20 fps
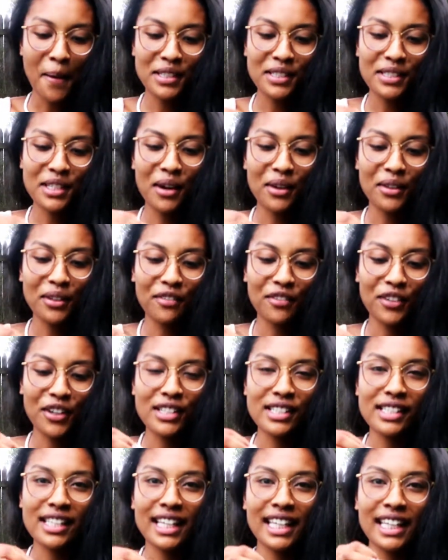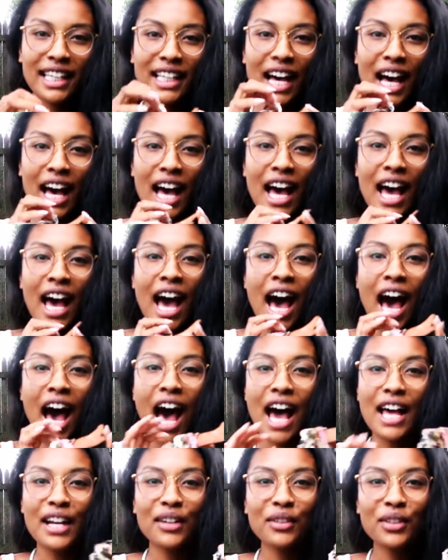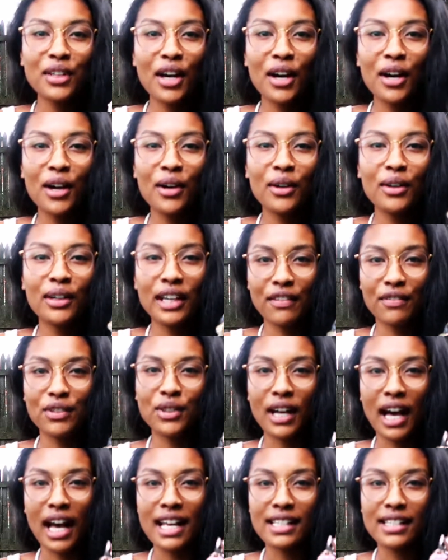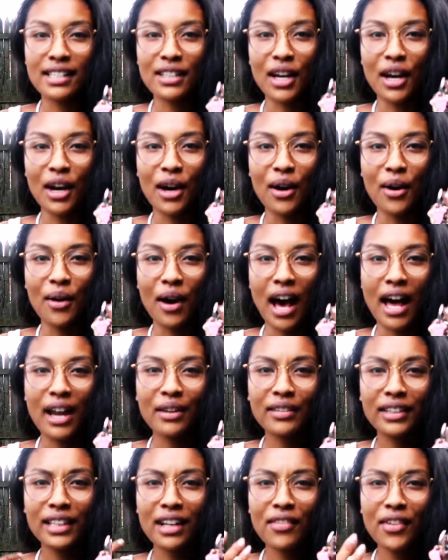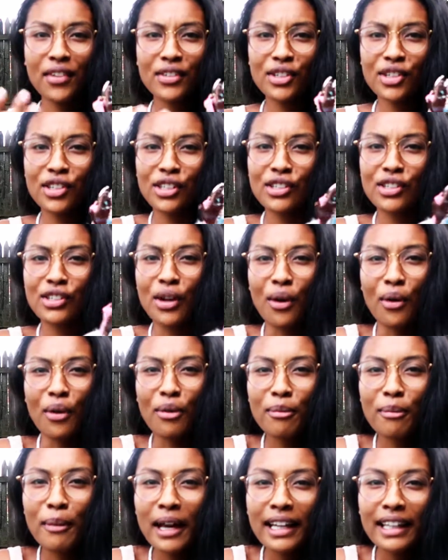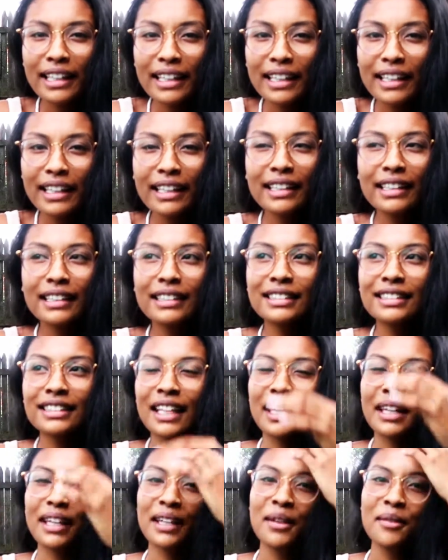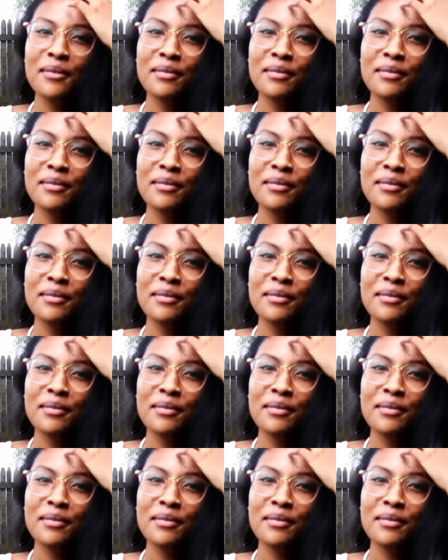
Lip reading: So the first thing he got, I don't know if you guys know, I don't think I've ever shown my keys, like